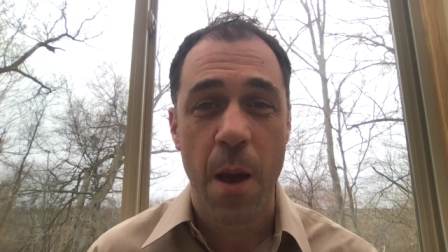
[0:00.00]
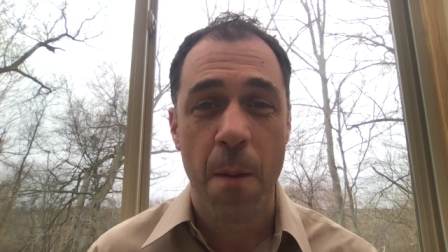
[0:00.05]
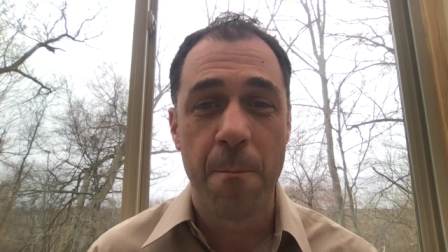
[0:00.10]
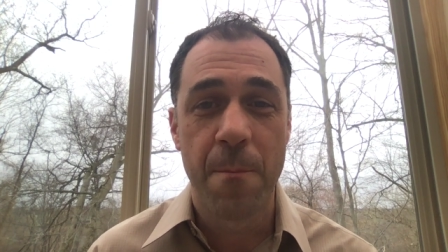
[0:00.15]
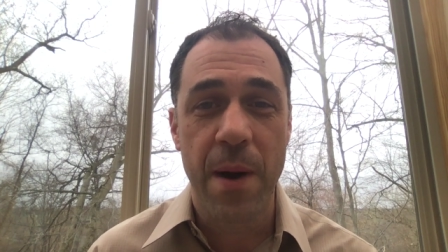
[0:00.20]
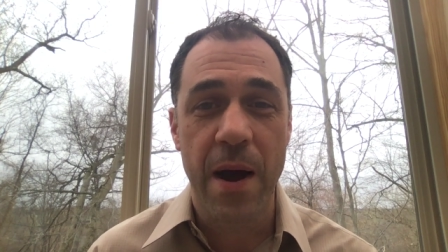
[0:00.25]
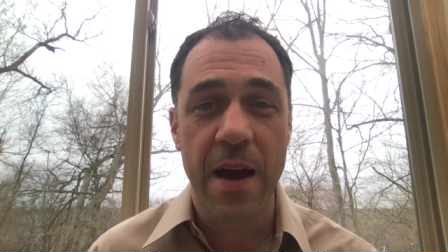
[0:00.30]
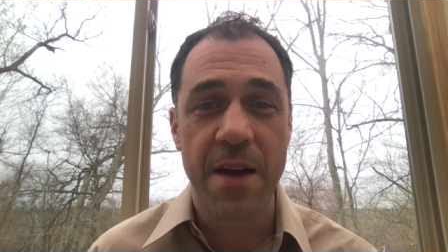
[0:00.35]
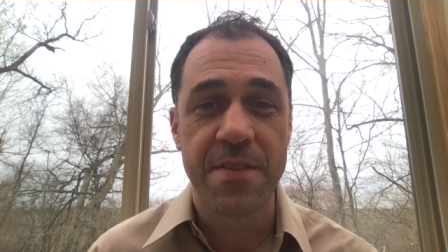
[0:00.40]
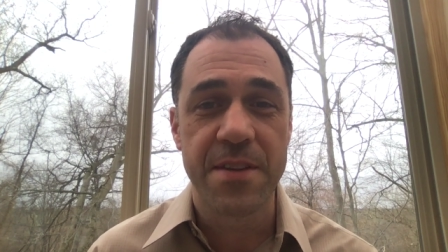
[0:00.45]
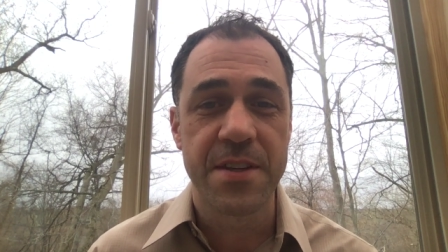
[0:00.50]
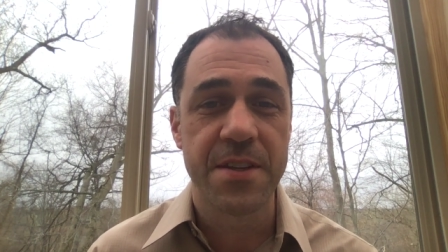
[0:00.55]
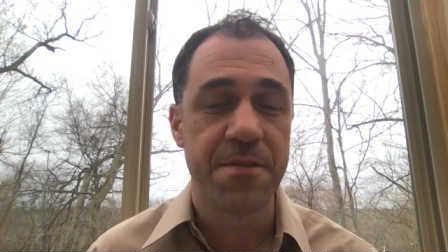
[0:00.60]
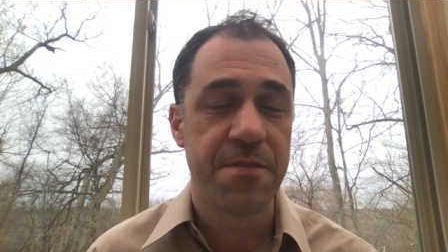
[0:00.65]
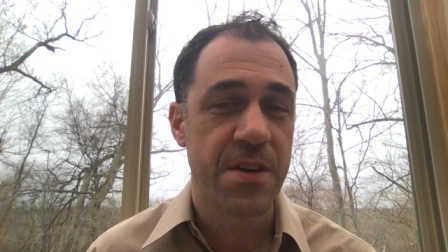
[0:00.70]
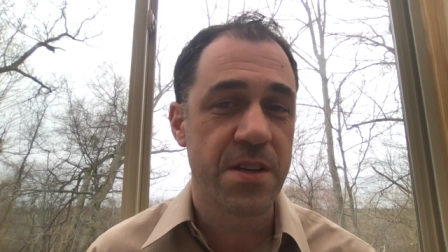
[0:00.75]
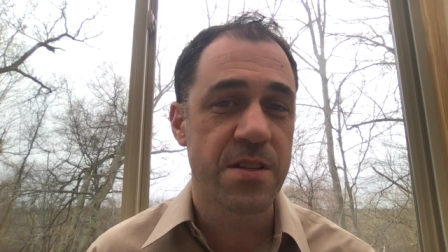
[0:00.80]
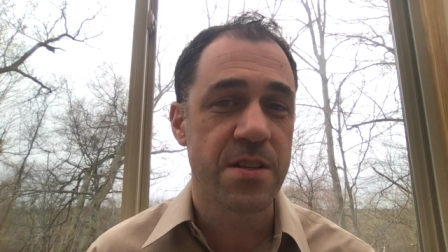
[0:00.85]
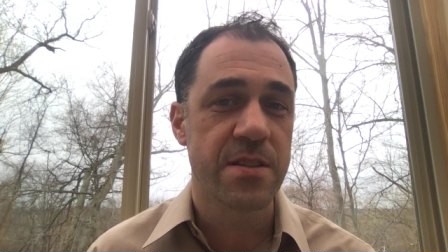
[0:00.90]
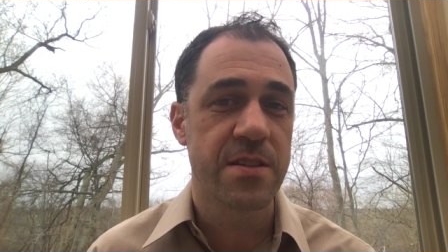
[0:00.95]
by the
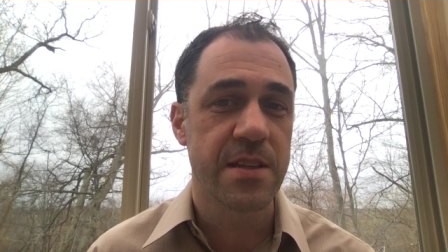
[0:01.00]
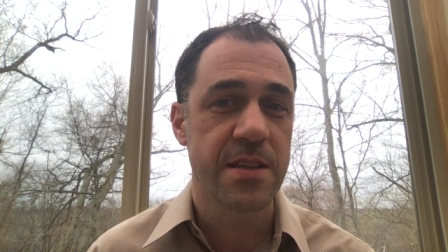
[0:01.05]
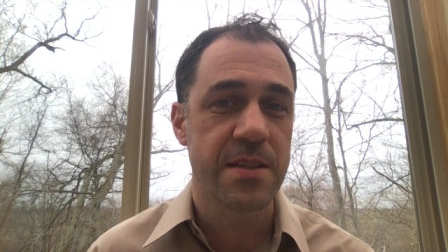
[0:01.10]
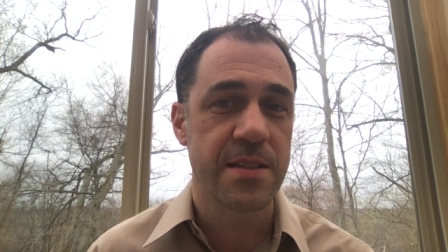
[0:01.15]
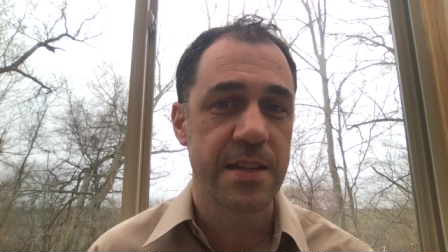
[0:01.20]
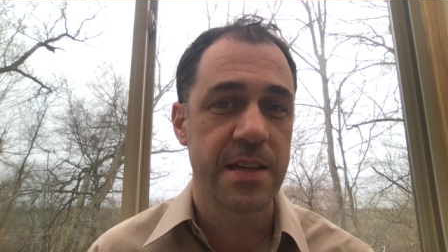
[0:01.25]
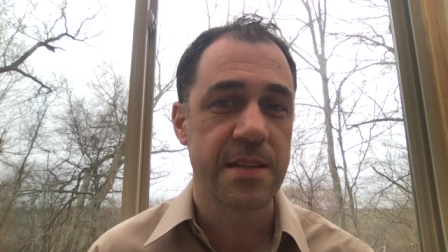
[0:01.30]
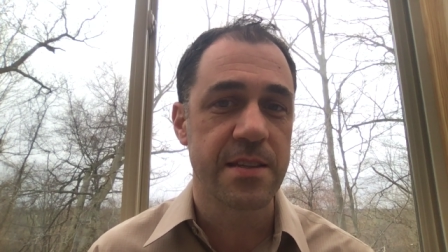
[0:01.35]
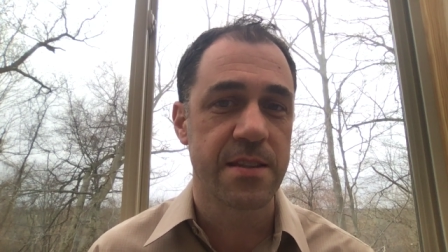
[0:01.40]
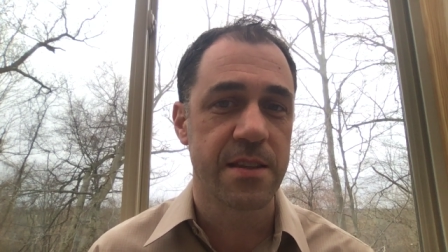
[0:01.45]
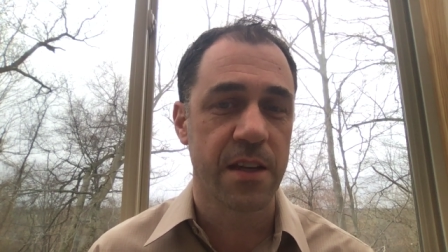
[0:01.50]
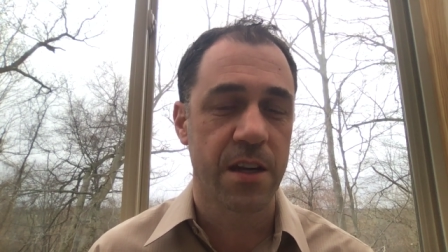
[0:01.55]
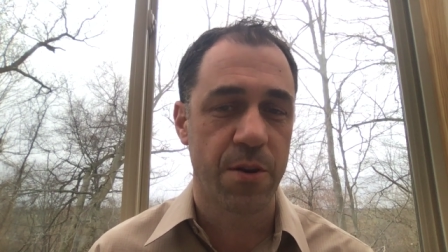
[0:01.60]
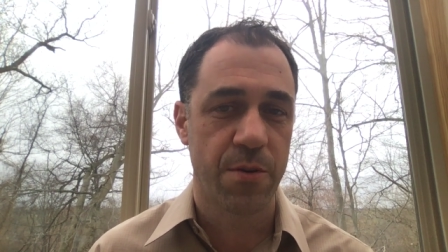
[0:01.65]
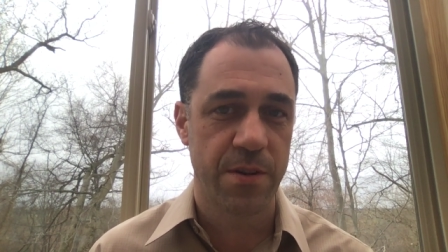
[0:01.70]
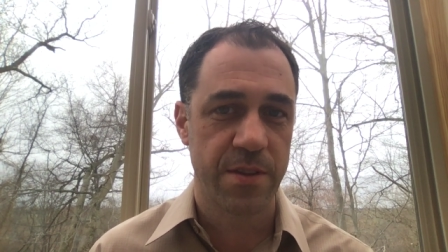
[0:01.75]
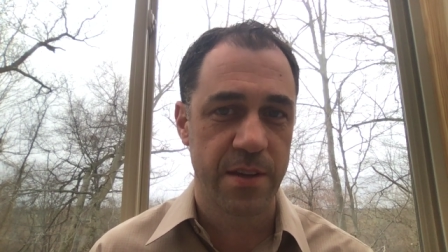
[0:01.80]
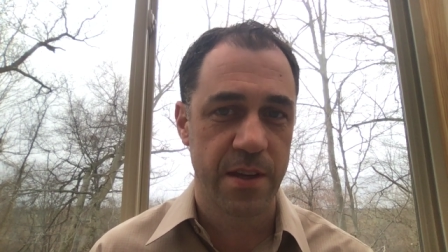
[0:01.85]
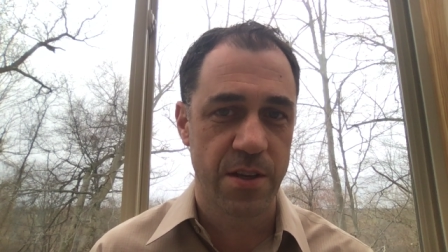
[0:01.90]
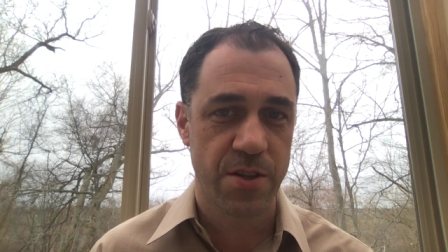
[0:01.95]
divisions he sees in the
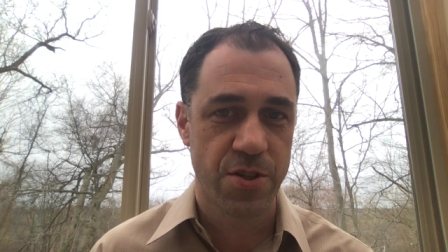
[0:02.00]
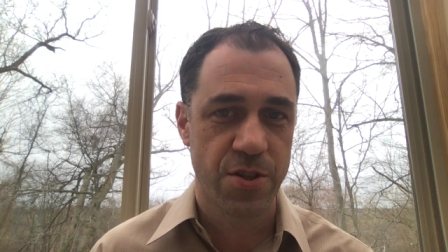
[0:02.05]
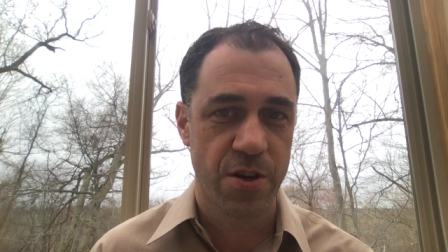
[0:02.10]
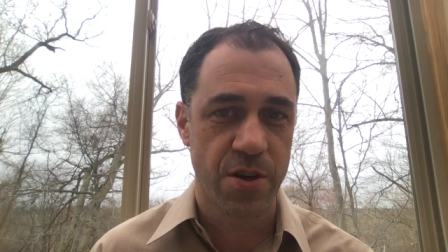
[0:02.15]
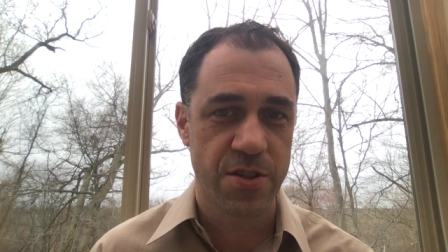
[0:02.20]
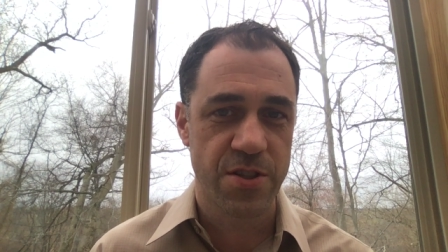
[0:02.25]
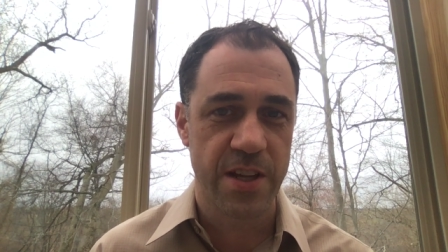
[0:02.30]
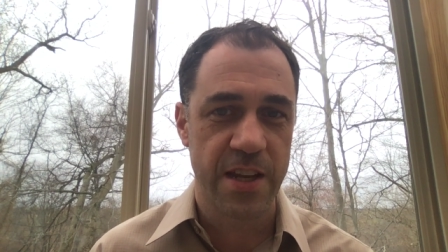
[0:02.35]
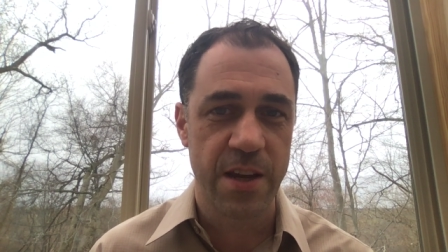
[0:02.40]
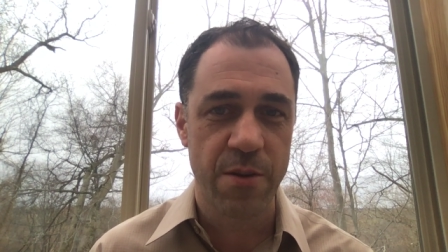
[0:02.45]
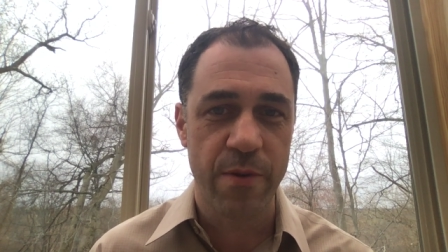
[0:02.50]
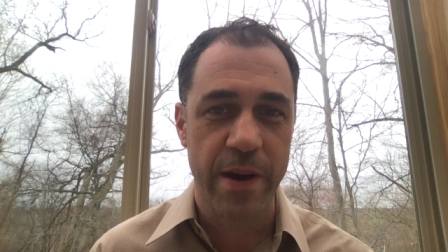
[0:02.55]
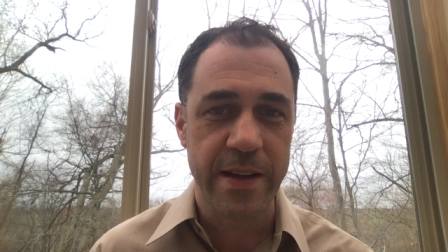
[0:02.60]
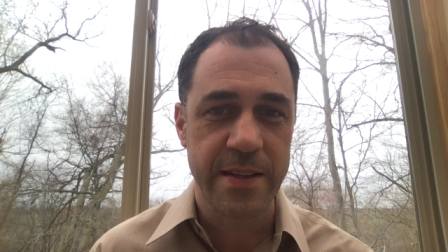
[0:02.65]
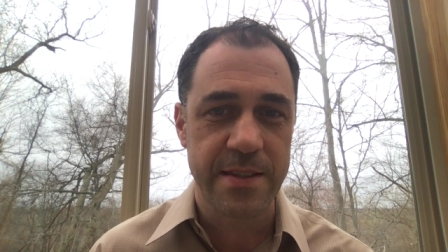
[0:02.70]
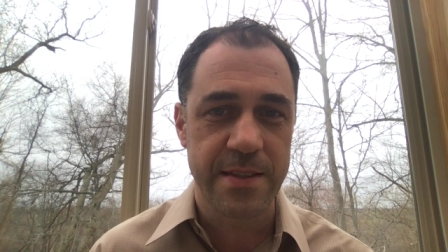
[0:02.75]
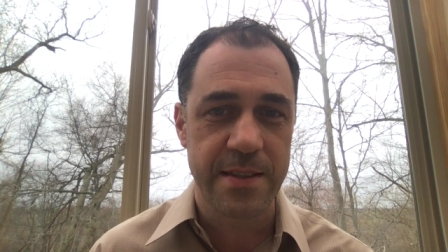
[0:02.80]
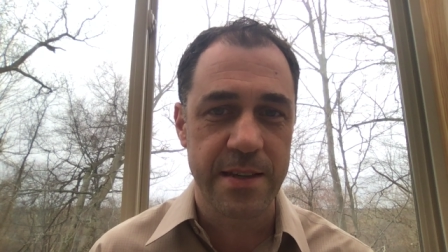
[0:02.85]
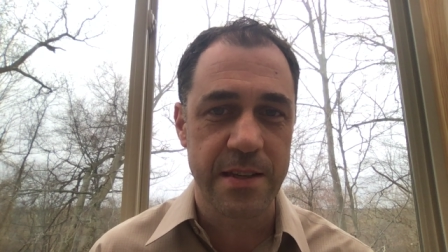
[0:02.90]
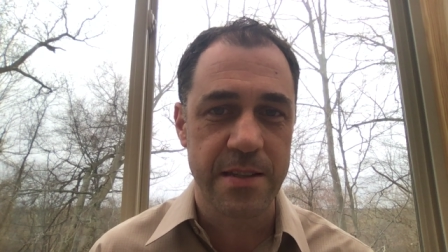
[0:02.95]
Corinthian church, and he
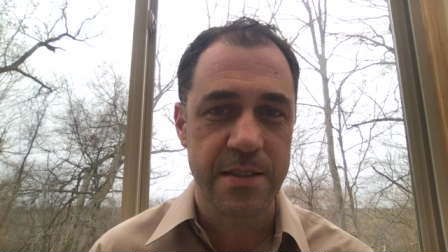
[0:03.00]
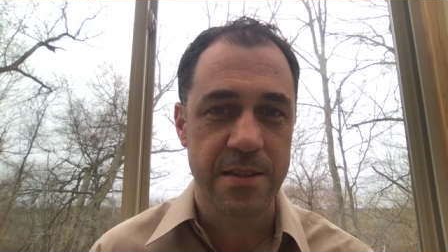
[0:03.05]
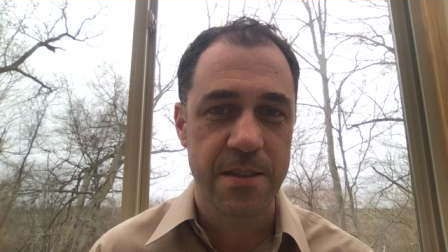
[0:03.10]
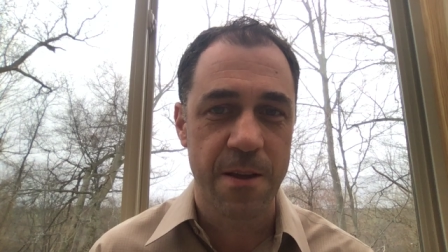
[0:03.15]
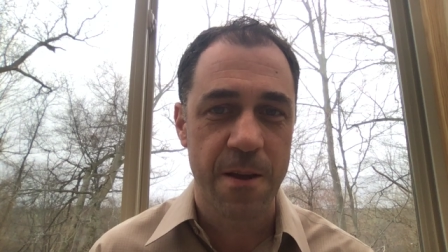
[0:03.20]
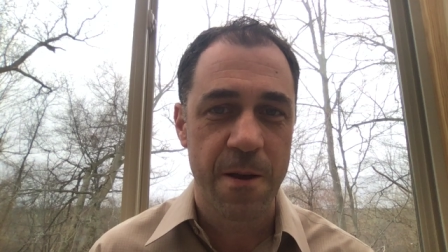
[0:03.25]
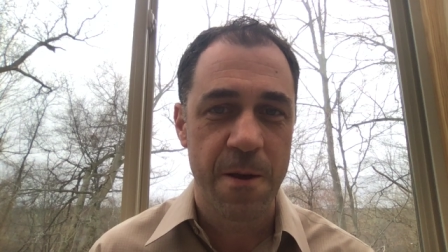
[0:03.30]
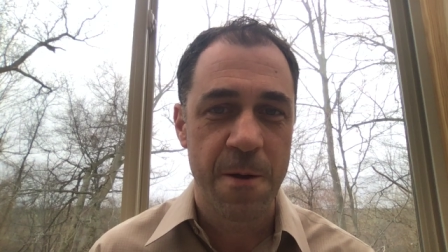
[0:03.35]
writes this,